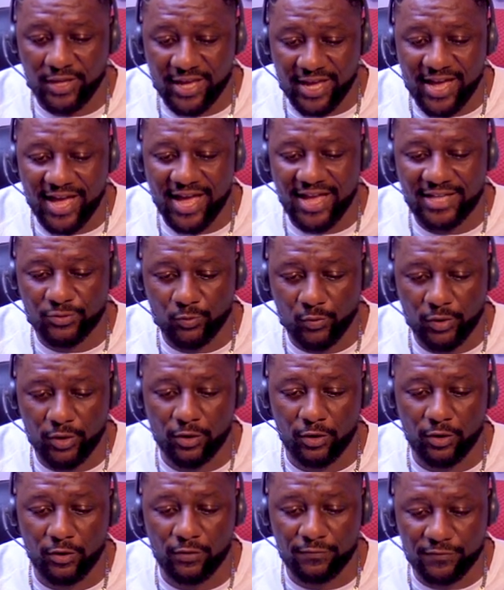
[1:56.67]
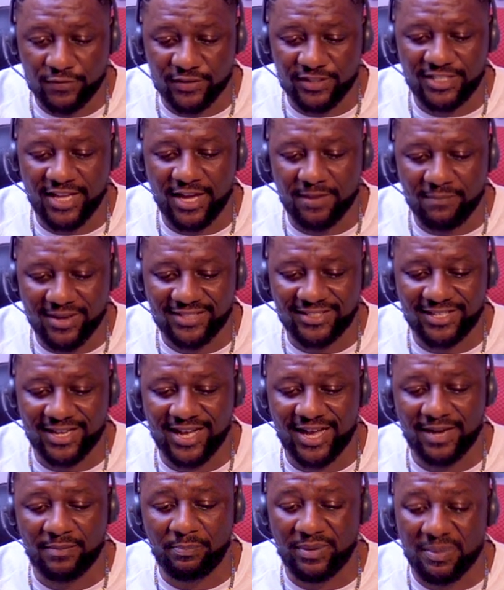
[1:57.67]
here as well, Visa and
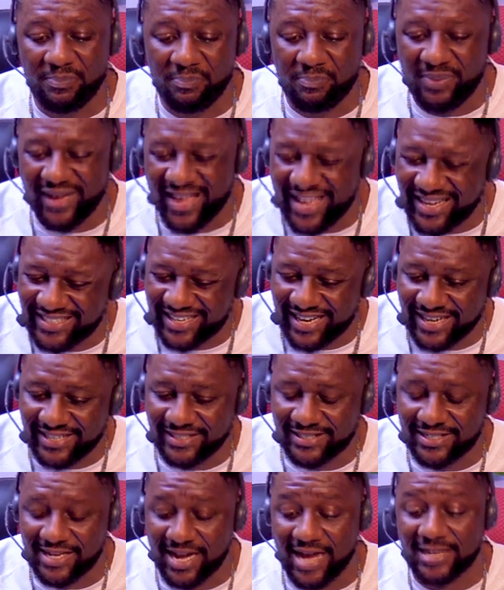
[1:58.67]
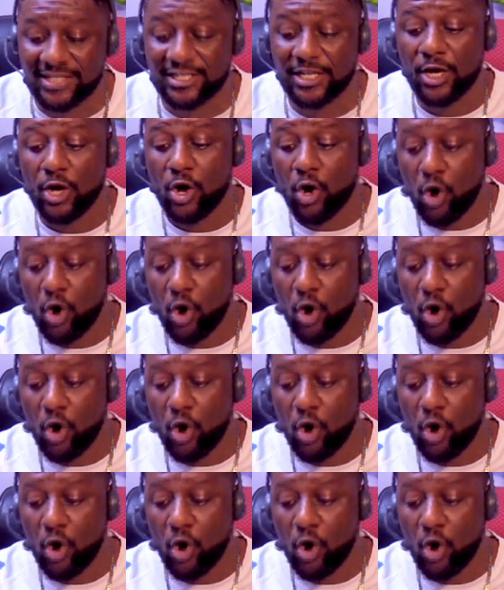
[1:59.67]
MasterCard prepaid credit card